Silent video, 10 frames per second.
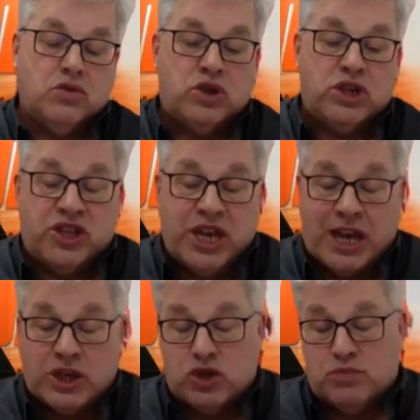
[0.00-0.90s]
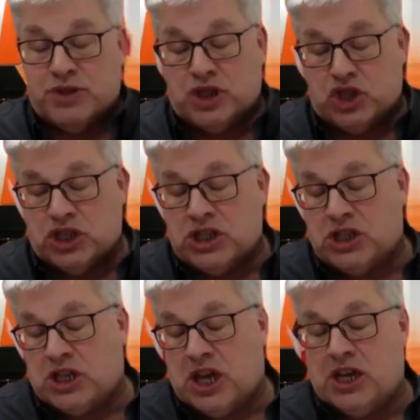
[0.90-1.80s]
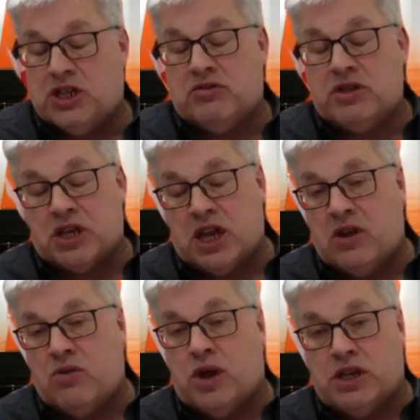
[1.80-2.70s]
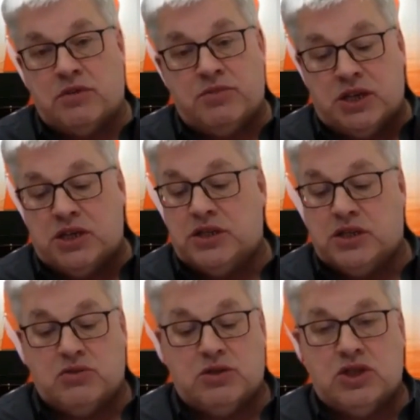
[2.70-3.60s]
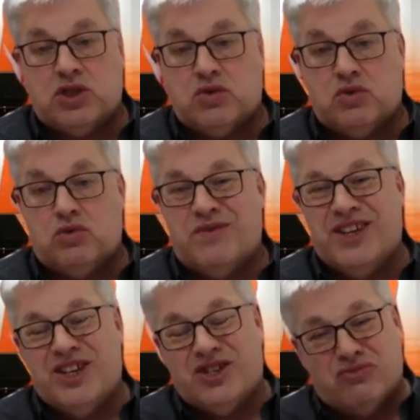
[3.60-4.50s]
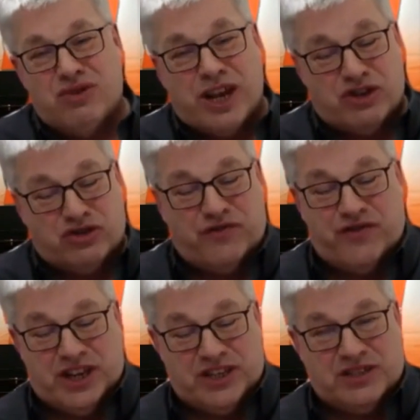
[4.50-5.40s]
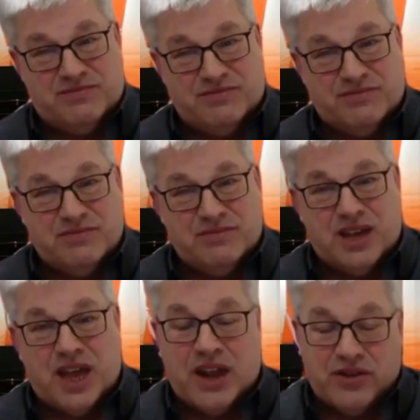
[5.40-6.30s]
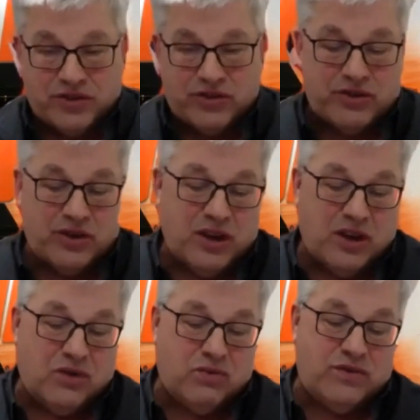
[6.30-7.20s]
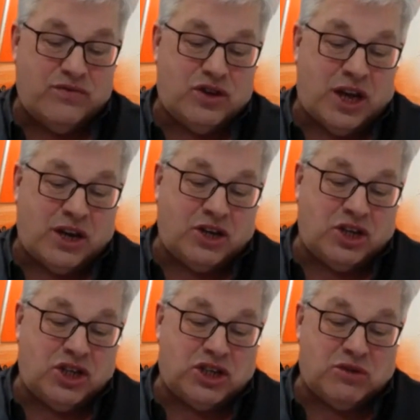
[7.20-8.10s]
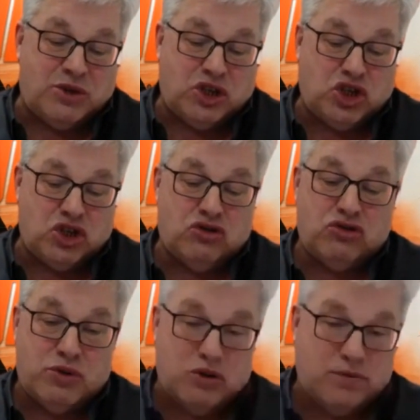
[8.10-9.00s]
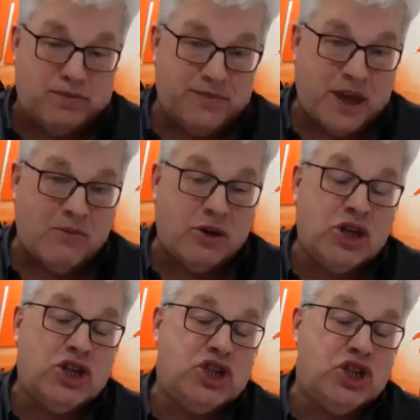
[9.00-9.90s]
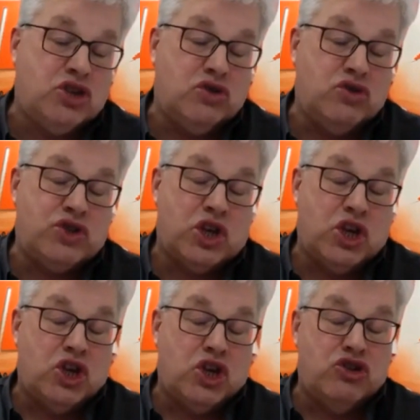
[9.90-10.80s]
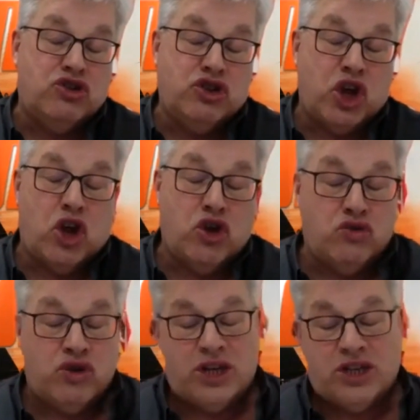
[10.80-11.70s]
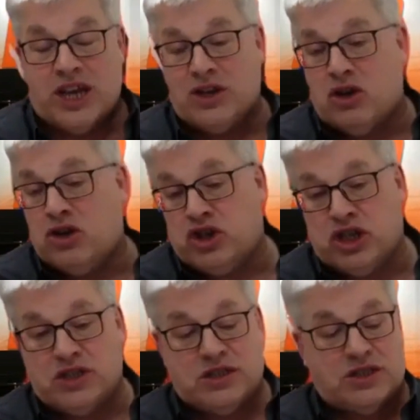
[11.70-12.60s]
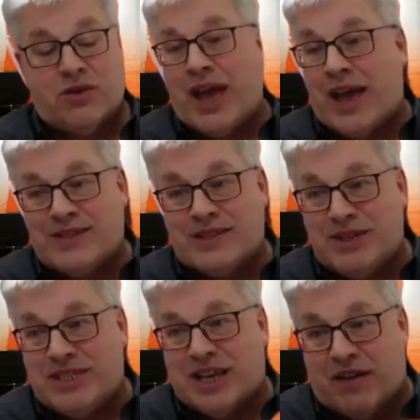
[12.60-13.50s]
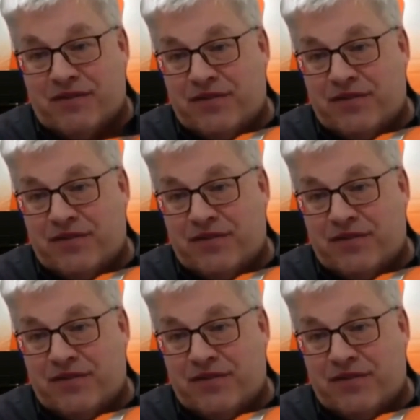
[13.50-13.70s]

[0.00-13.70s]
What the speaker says: We need the actual position indicator and the gateway to be easy to install, to retrofit. Hence, and it needs to be durable, and we need to use known technologies. So it has to be tough.